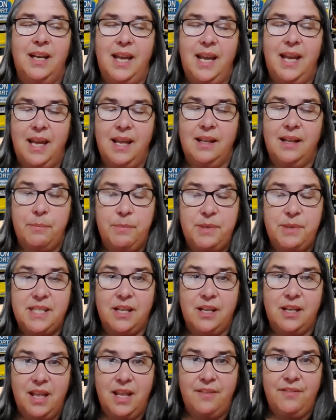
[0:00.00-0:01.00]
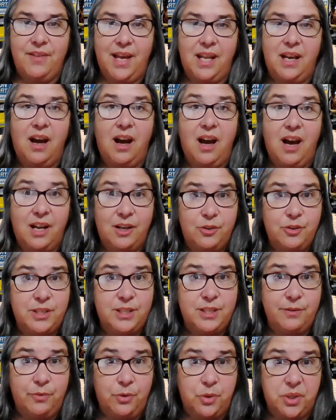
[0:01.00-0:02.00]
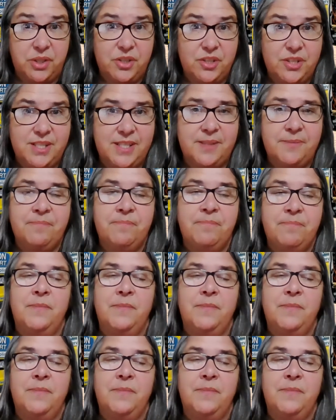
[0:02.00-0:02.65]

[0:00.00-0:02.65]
And let me tell you, they've had hundreds of orders.